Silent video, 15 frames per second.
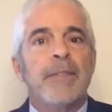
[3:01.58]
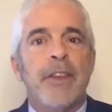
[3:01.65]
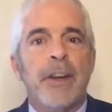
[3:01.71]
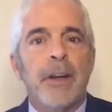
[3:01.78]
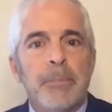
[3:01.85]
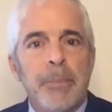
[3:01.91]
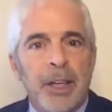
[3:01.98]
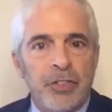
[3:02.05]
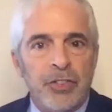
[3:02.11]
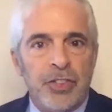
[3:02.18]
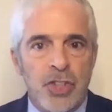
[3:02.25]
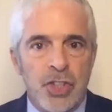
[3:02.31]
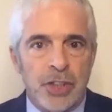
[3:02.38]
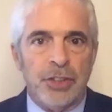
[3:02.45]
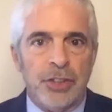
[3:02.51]
their
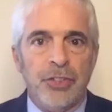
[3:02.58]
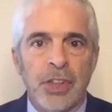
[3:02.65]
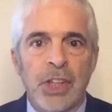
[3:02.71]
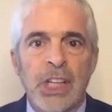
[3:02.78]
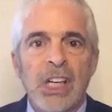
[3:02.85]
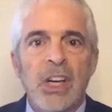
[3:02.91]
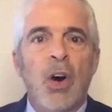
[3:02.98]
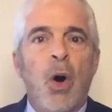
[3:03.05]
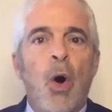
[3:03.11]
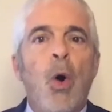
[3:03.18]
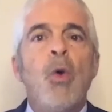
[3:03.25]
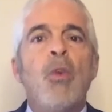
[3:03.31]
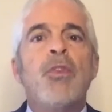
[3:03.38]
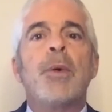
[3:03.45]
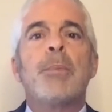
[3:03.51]
messages,
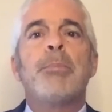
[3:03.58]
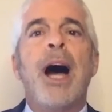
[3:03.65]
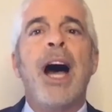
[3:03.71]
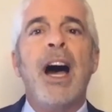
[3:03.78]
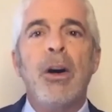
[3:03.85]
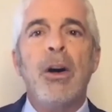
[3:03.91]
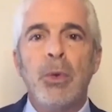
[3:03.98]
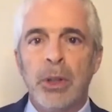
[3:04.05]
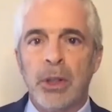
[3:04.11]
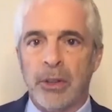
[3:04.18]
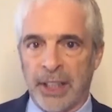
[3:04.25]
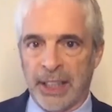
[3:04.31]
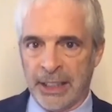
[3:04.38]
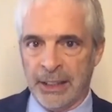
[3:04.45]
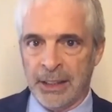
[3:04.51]

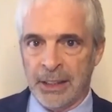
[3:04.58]
overpowering